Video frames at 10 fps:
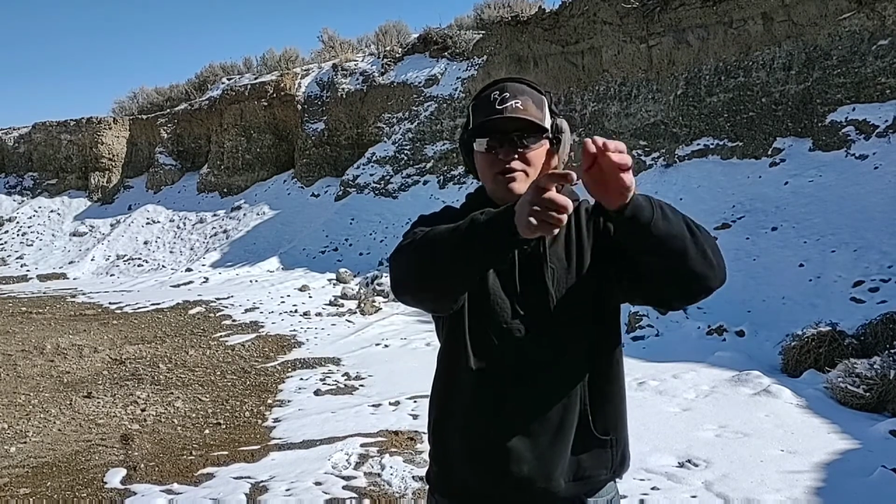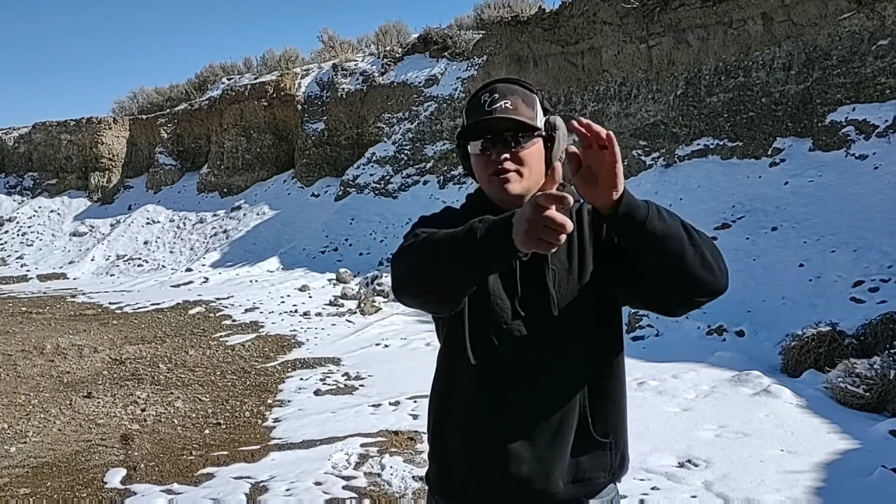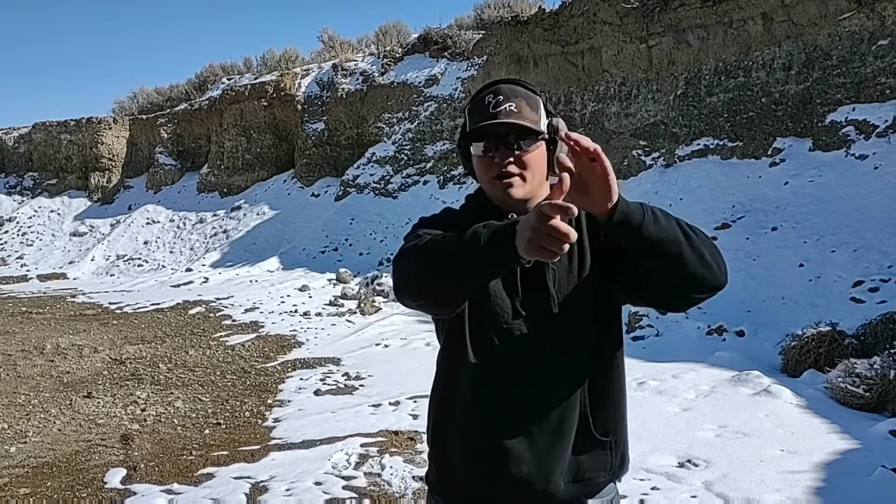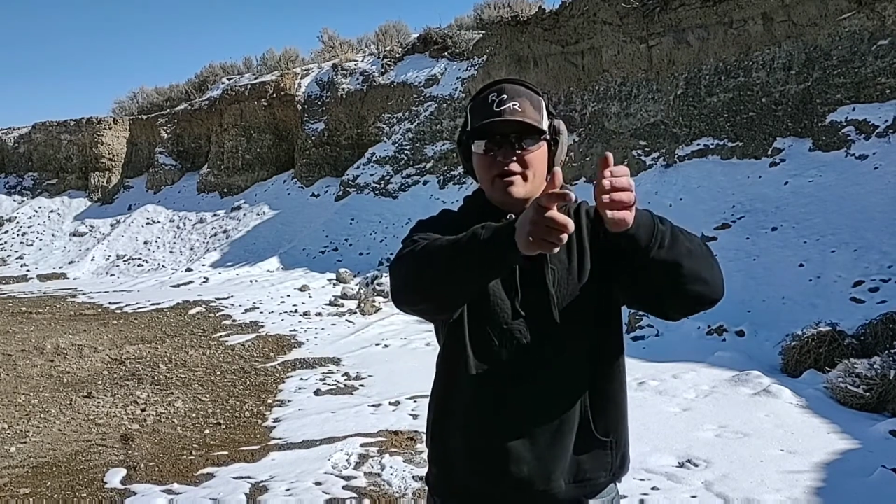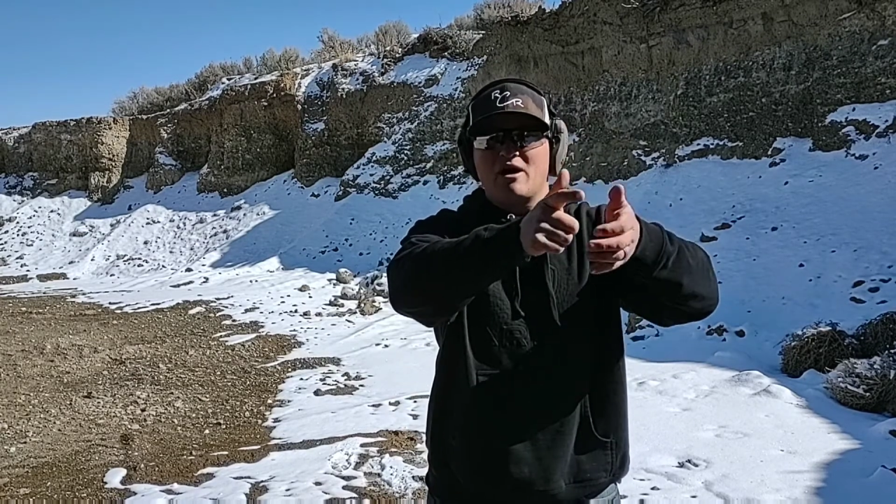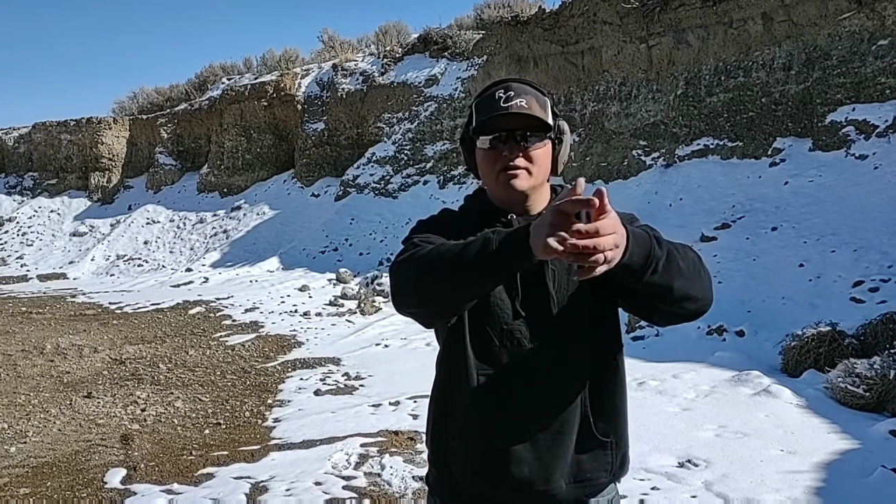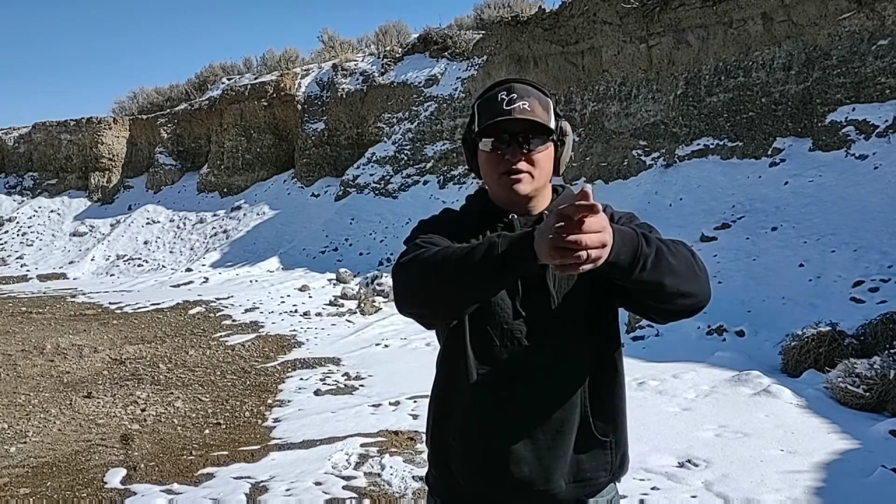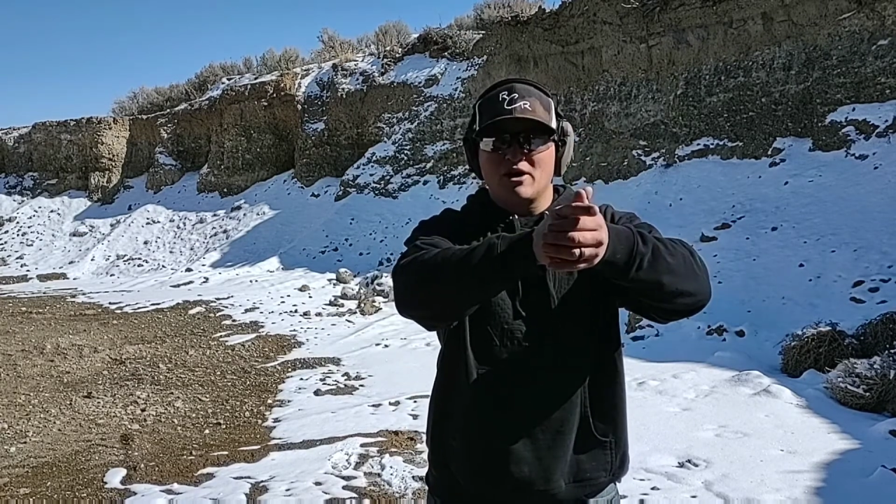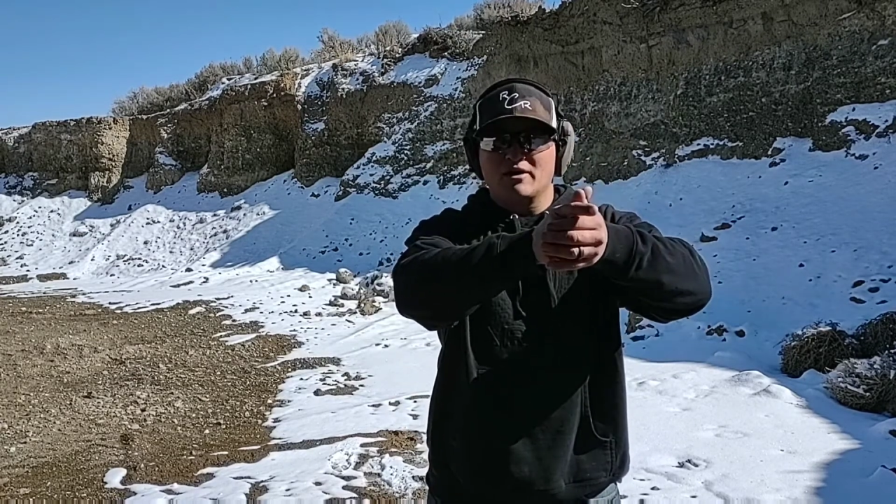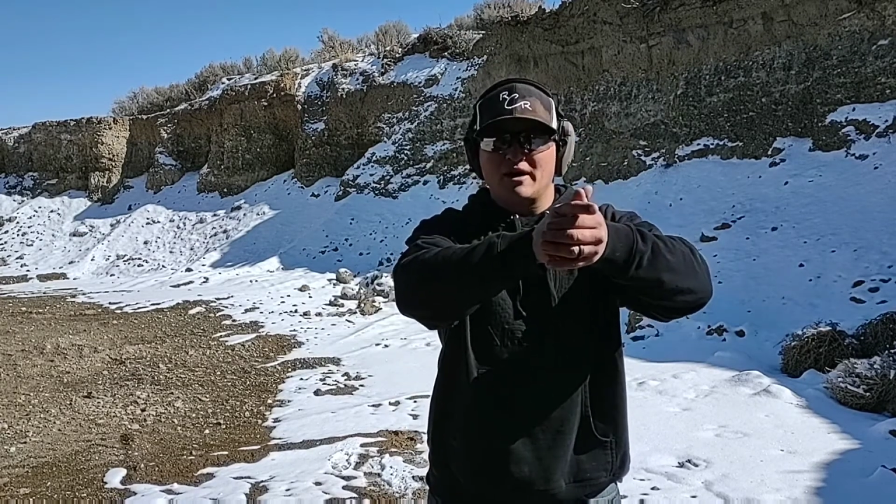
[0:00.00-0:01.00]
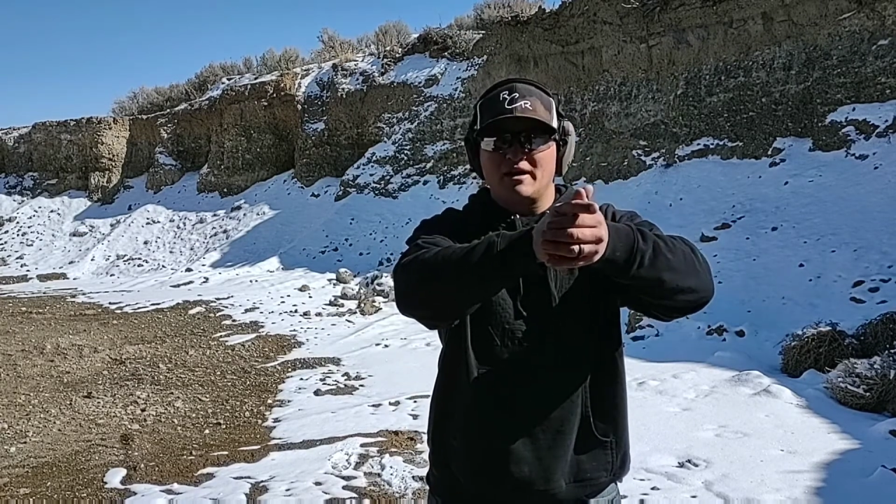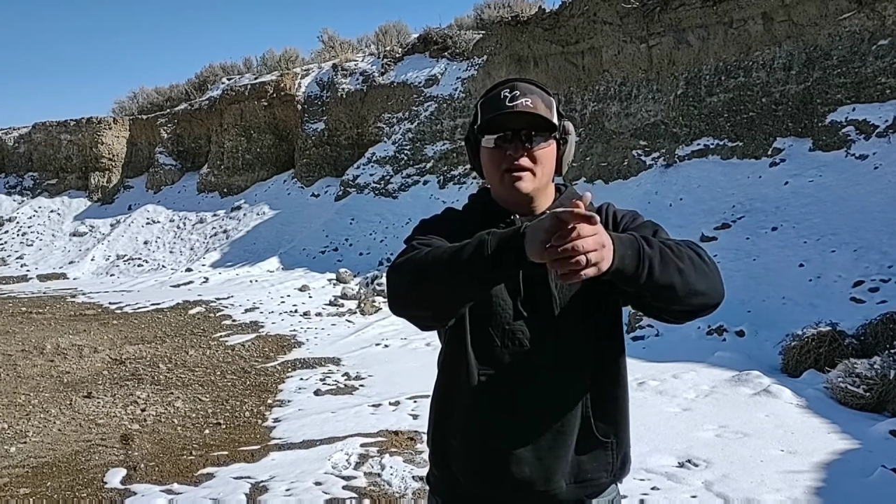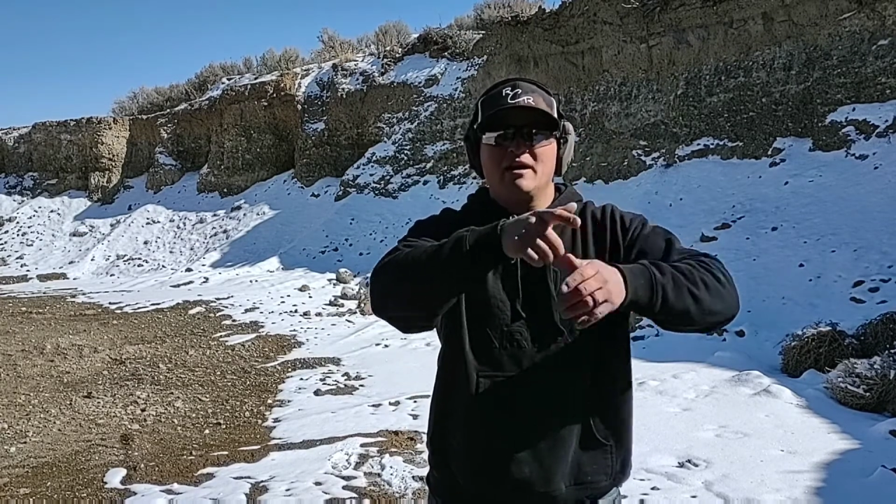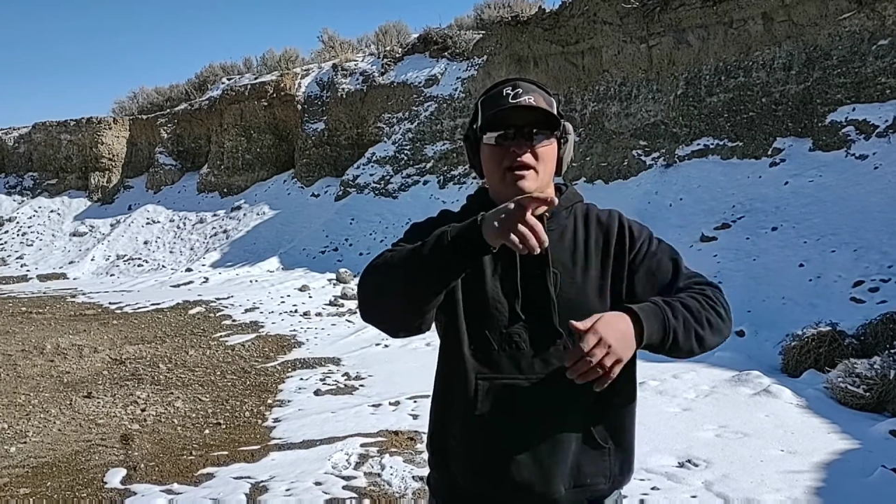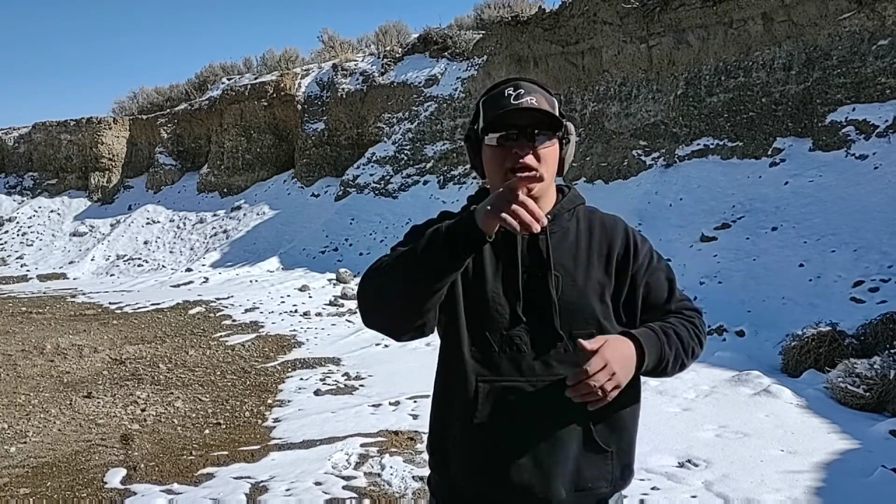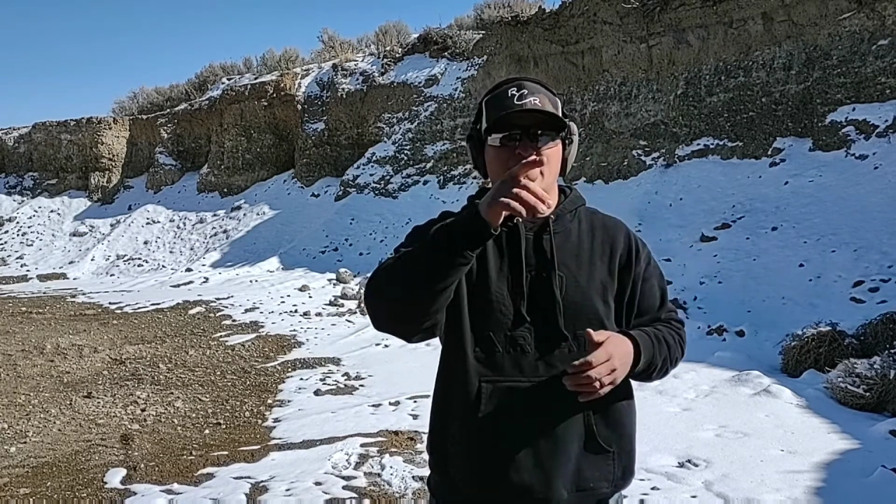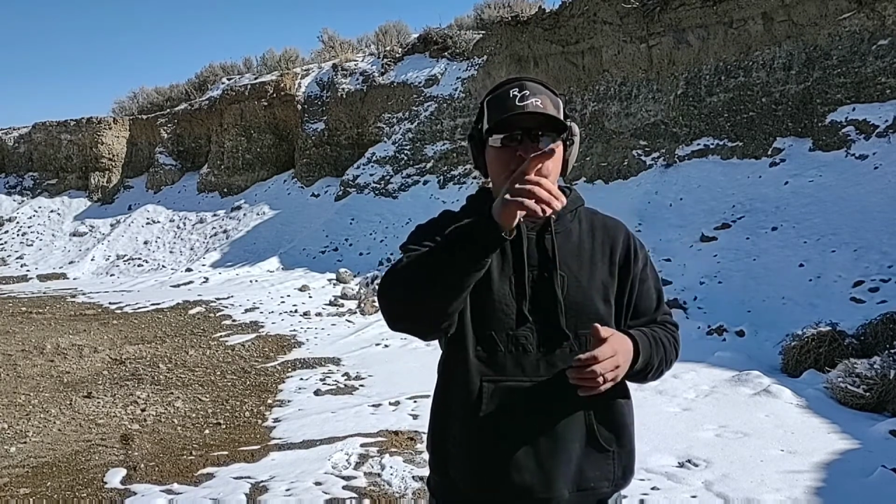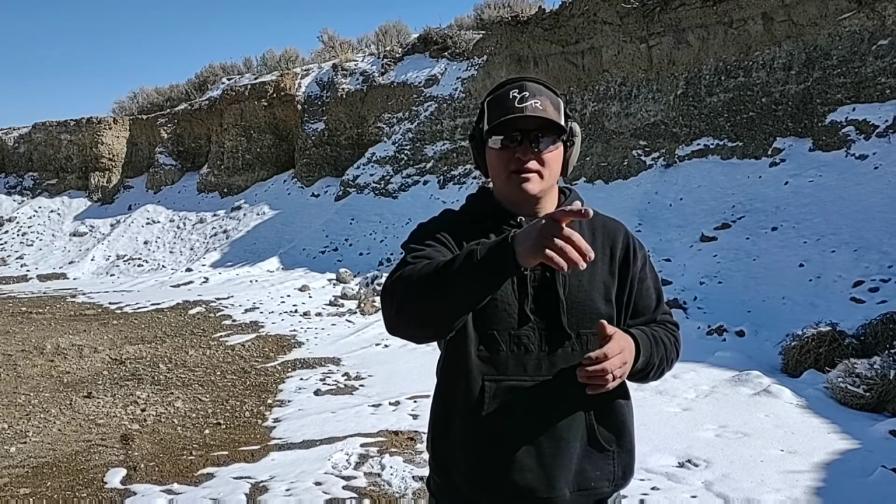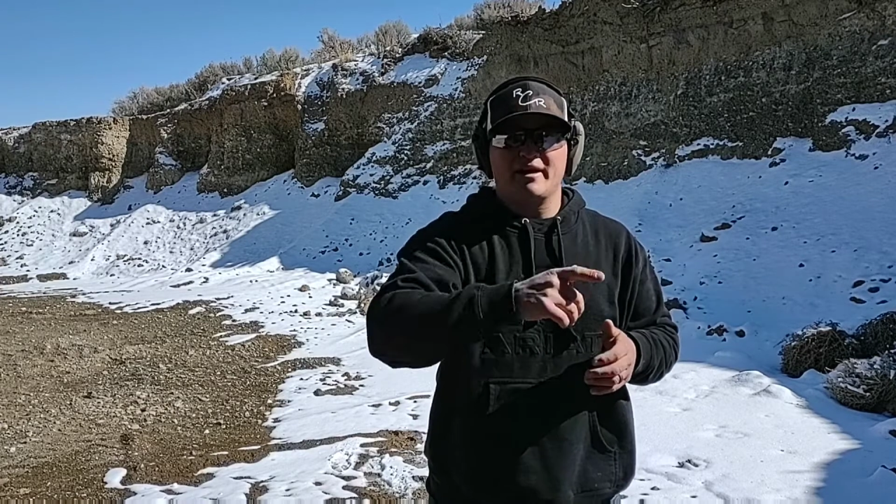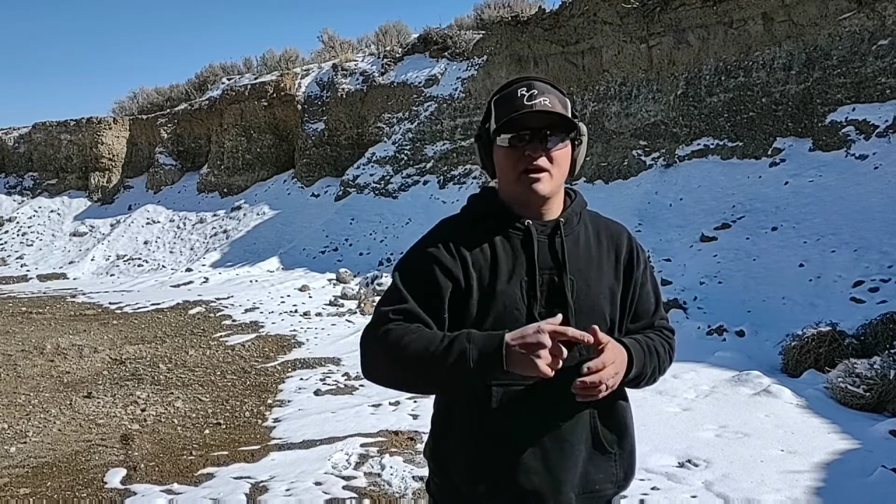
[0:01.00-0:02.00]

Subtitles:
gun on target and let